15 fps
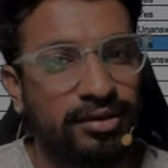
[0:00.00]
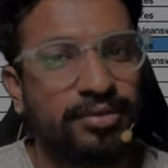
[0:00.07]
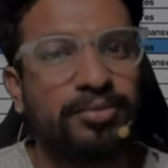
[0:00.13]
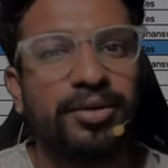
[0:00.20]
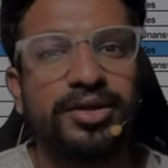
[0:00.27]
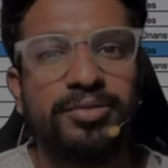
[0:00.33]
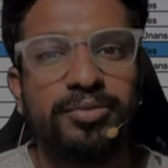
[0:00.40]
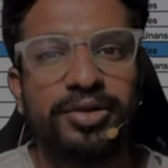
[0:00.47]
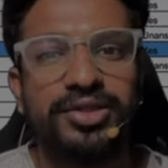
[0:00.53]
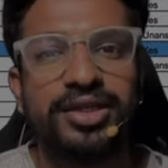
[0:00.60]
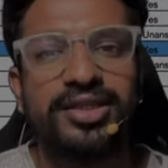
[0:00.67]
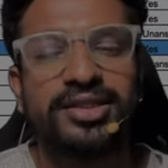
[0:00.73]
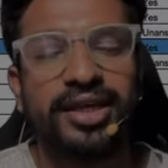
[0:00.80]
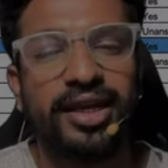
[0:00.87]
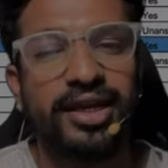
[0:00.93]
Mutual
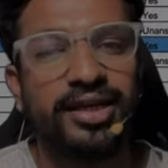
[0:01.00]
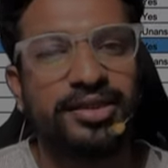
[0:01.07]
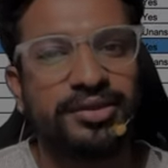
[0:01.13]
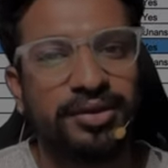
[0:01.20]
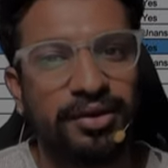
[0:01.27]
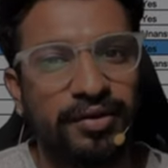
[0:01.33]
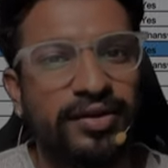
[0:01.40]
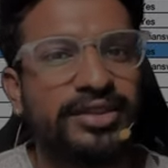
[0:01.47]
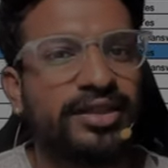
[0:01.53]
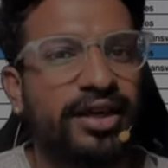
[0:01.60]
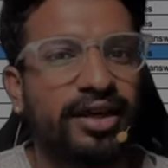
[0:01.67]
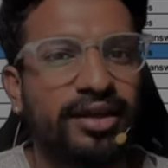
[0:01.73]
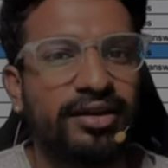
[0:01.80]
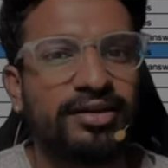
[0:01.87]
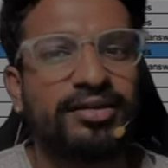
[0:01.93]
sharing is always
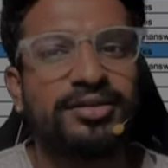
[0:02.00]
caring.